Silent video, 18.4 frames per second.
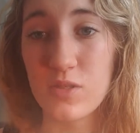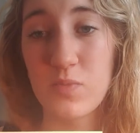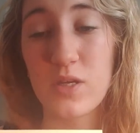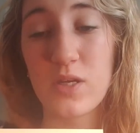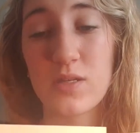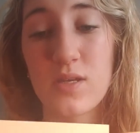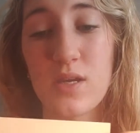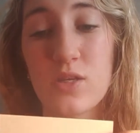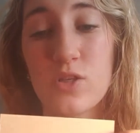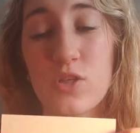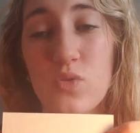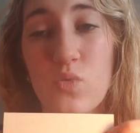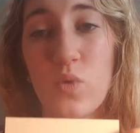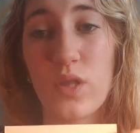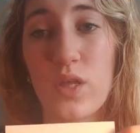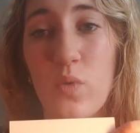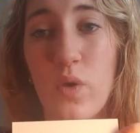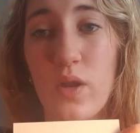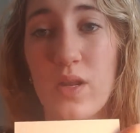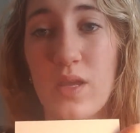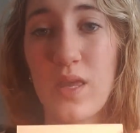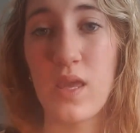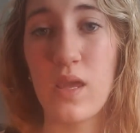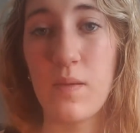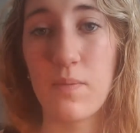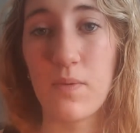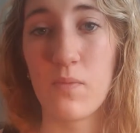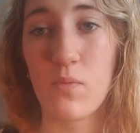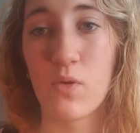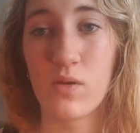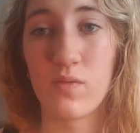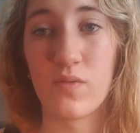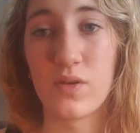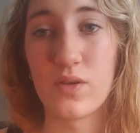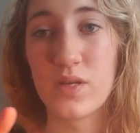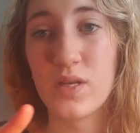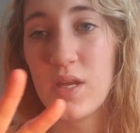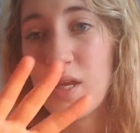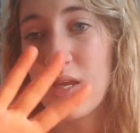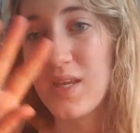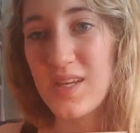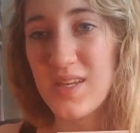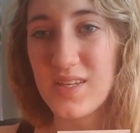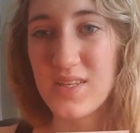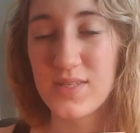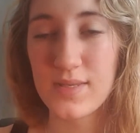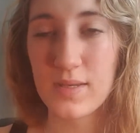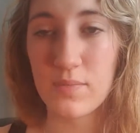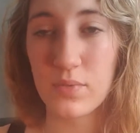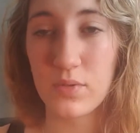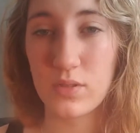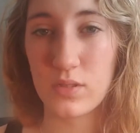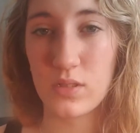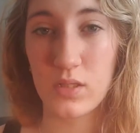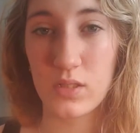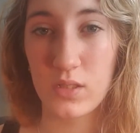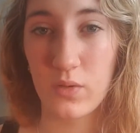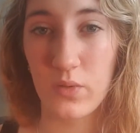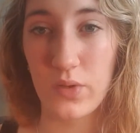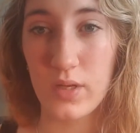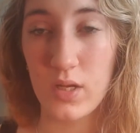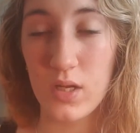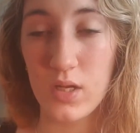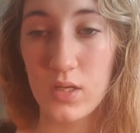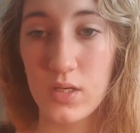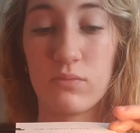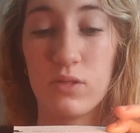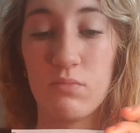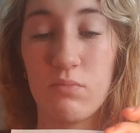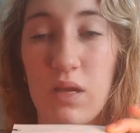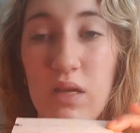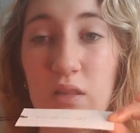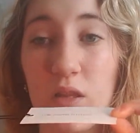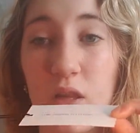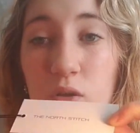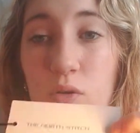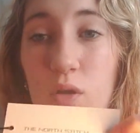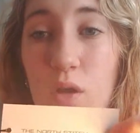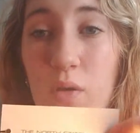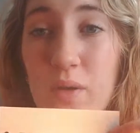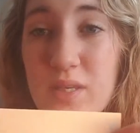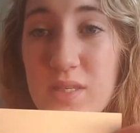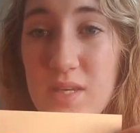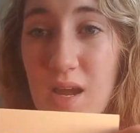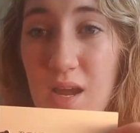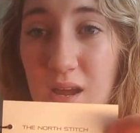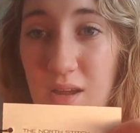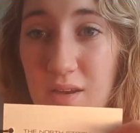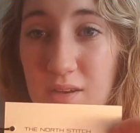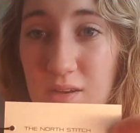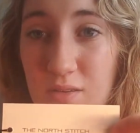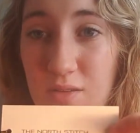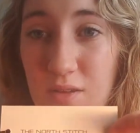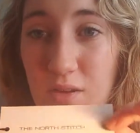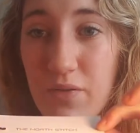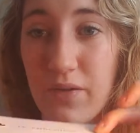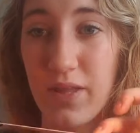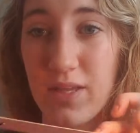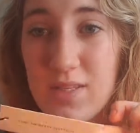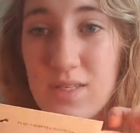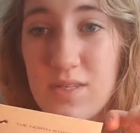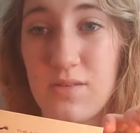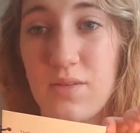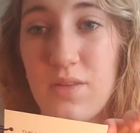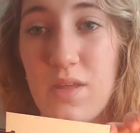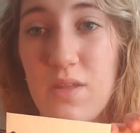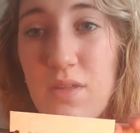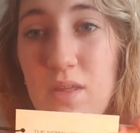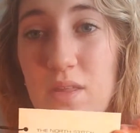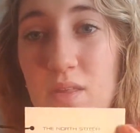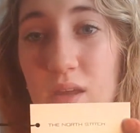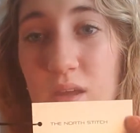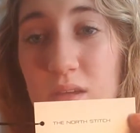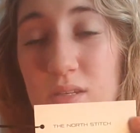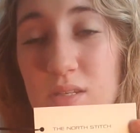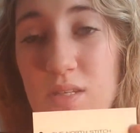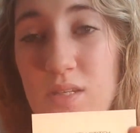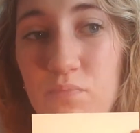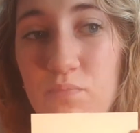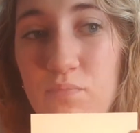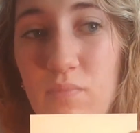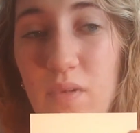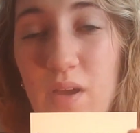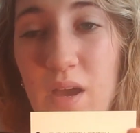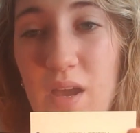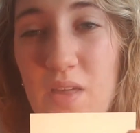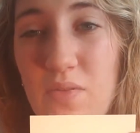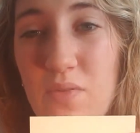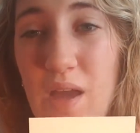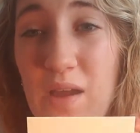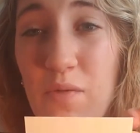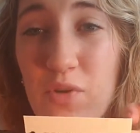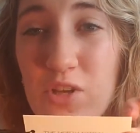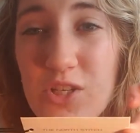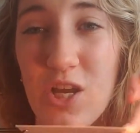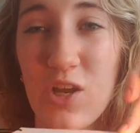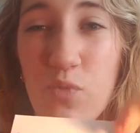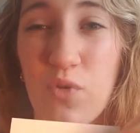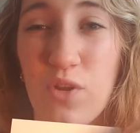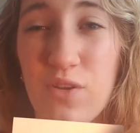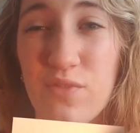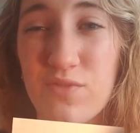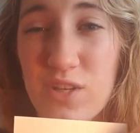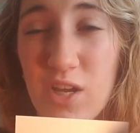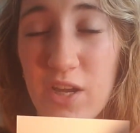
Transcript: is because I just really want to keep more of a simple look going on. My logo is not on here though, and that's the only thing that I, I wish I would have